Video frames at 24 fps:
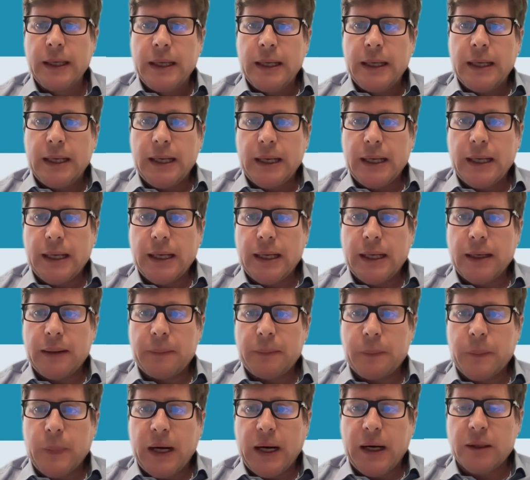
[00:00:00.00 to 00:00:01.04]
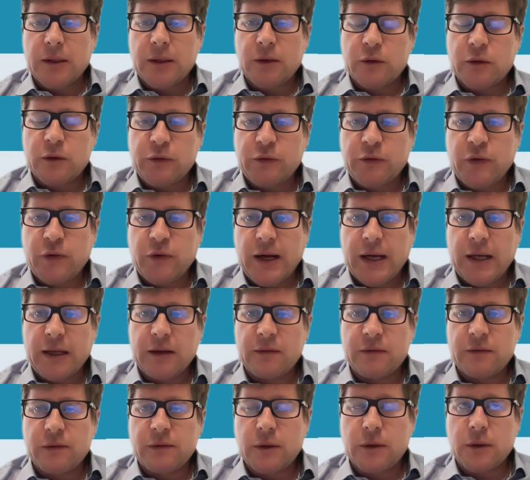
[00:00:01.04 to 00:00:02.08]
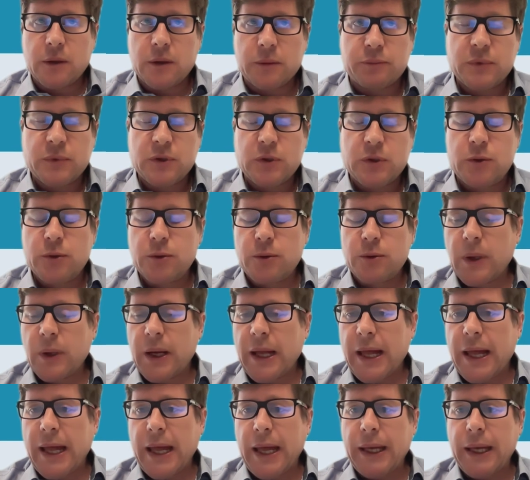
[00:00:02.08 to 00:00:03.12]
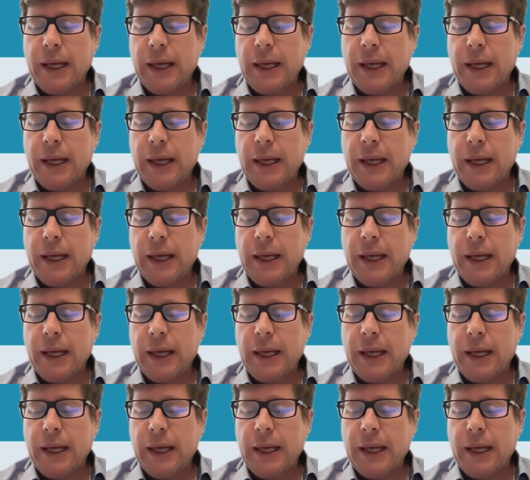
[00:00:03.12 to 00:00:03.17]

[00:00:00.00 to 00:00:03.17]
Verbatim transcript: Article 5.2a